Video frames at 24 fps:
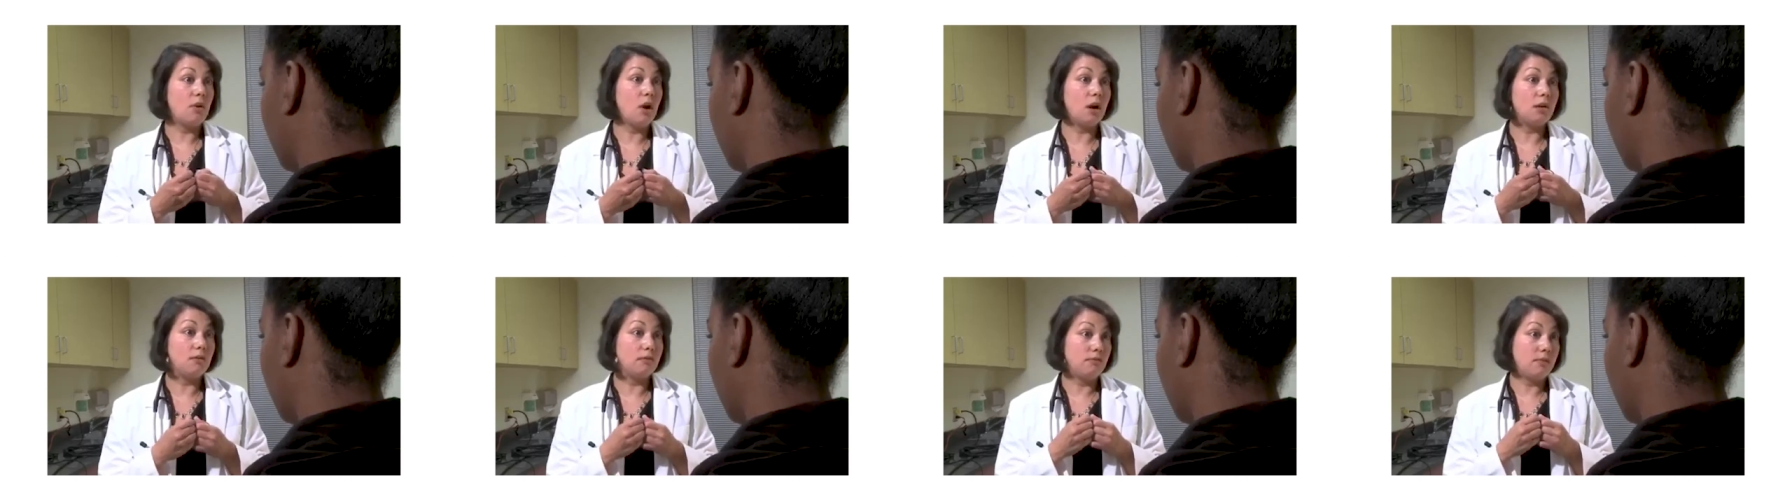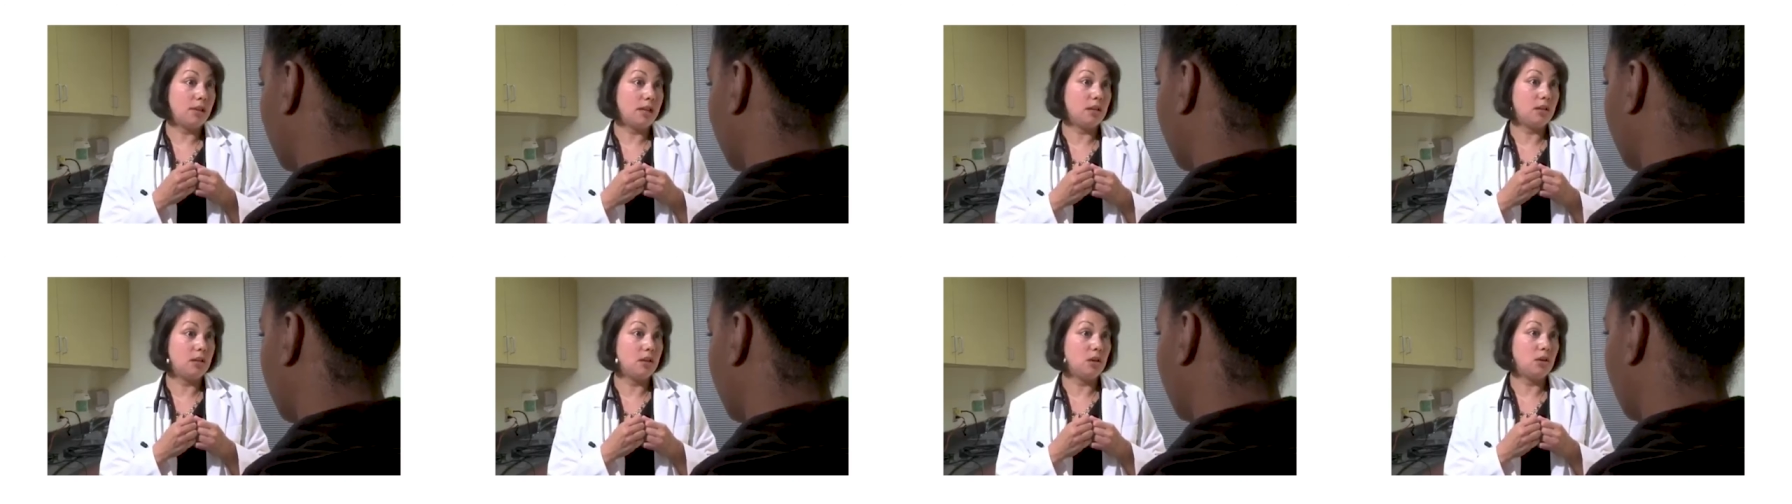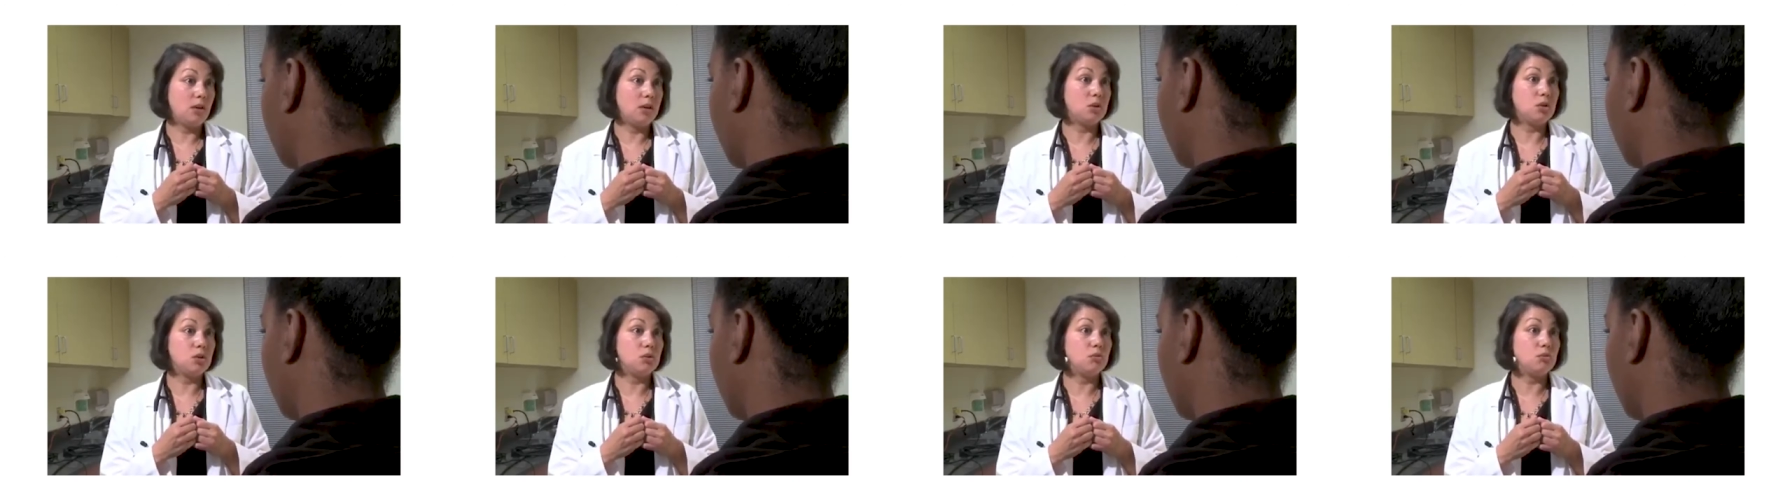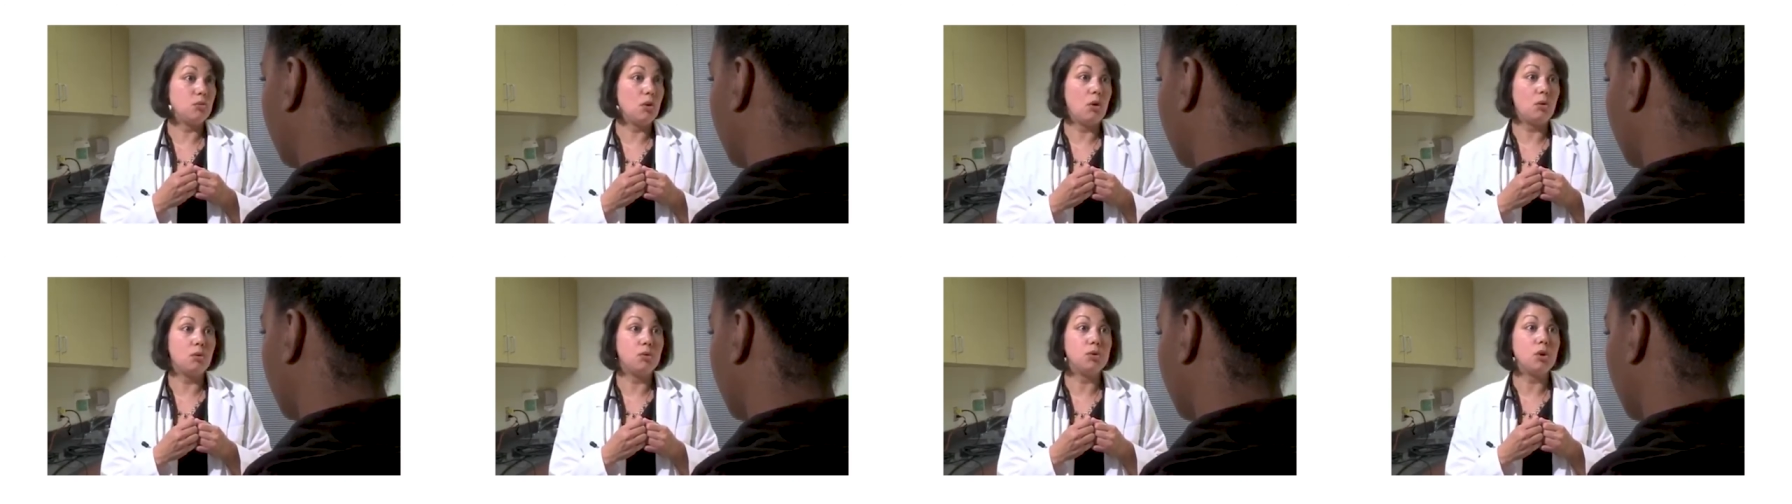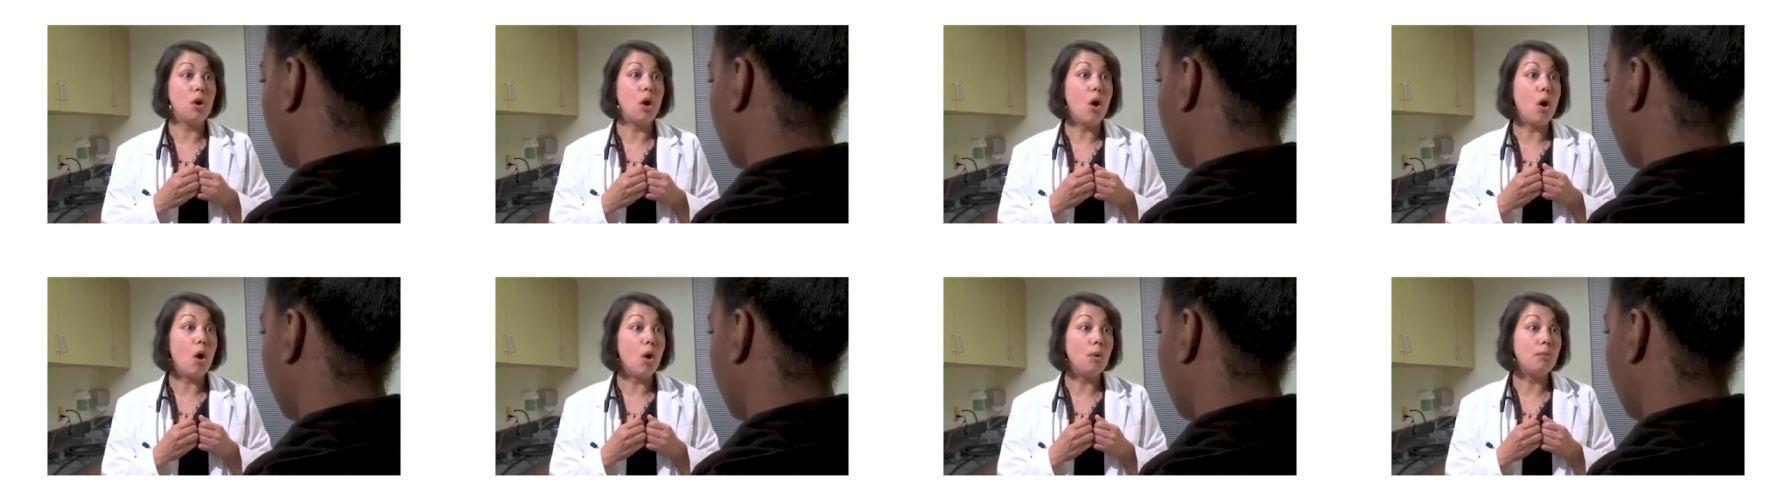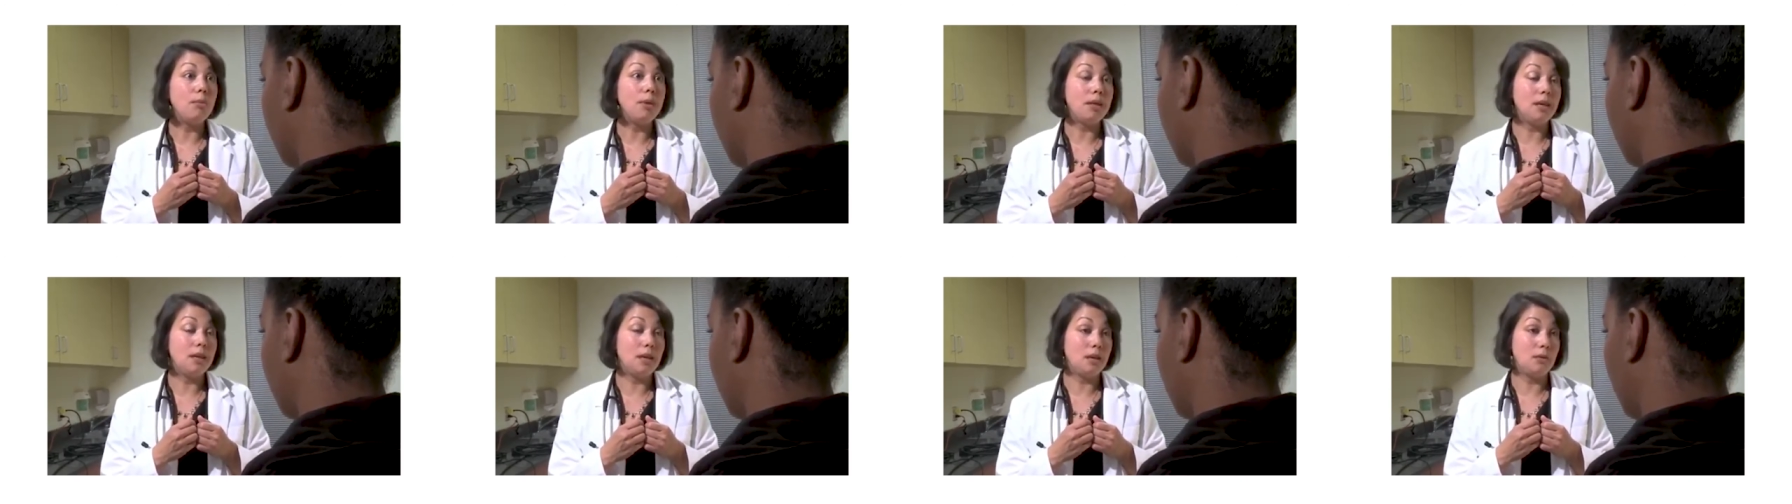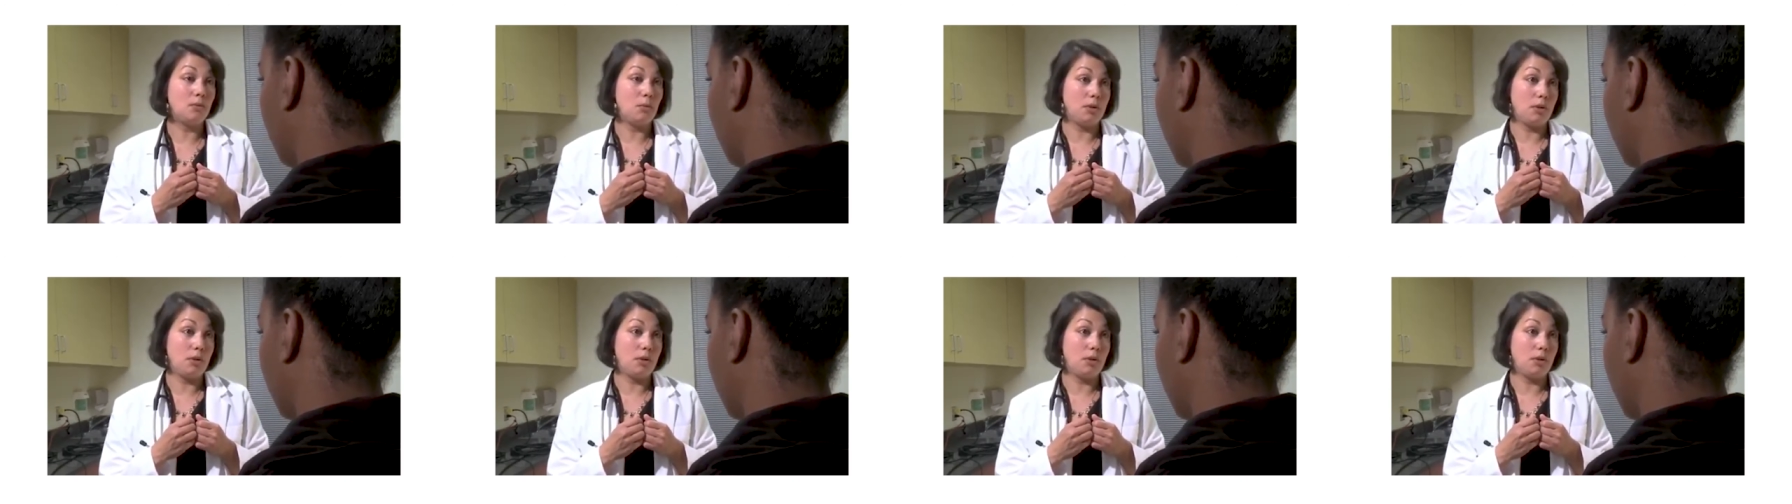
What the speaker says: heart failure, and strokes all begin